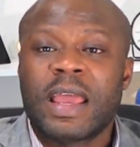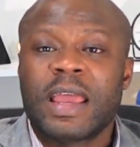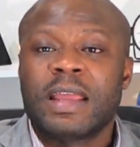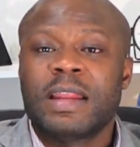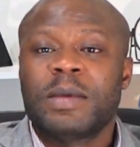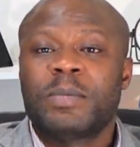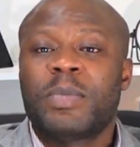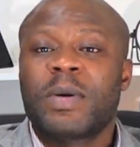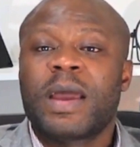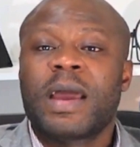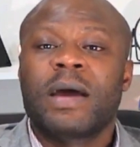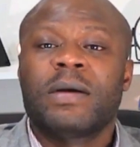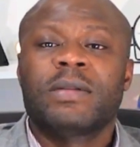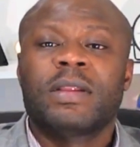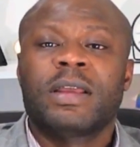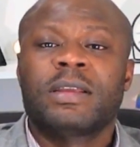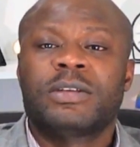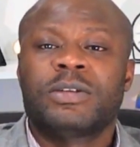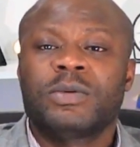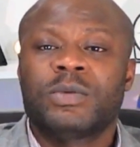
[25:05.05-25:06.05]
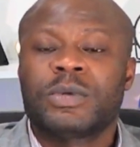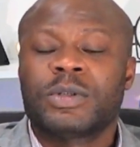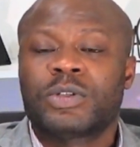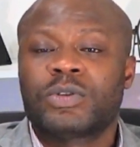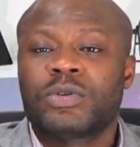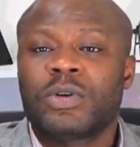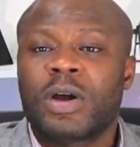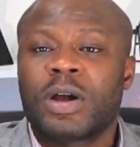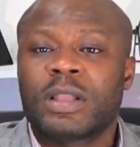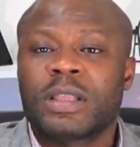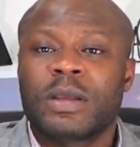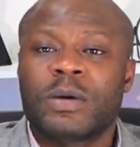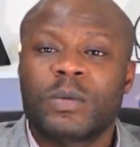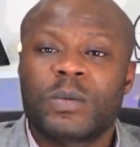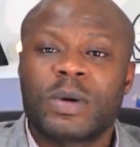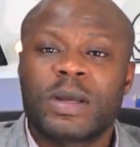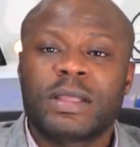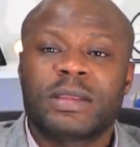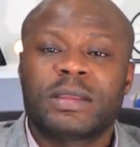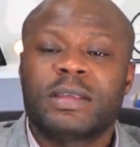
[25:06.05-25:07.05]
80 pound that you were
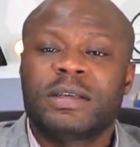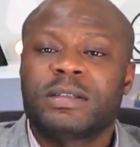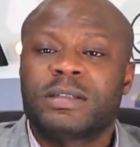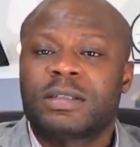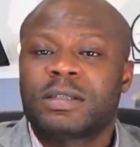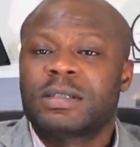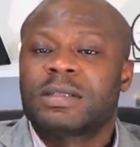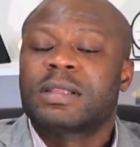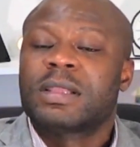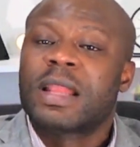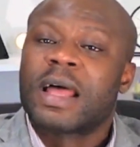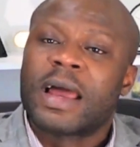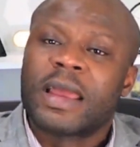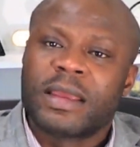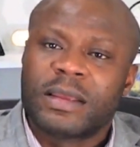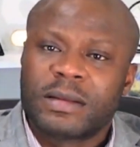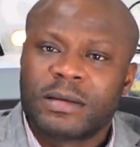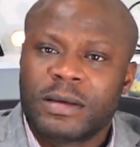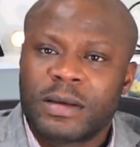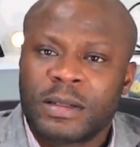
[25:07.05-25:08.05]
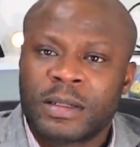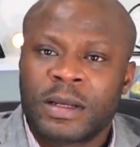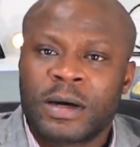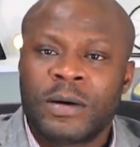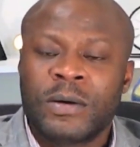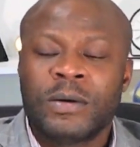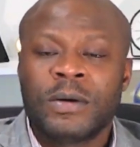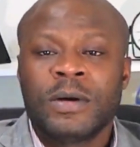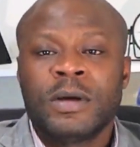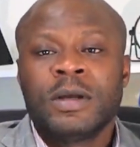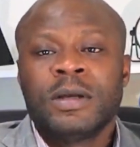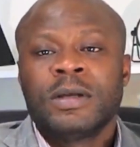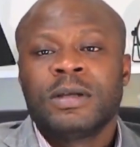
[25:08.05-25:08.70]
struggling with is just light, you know?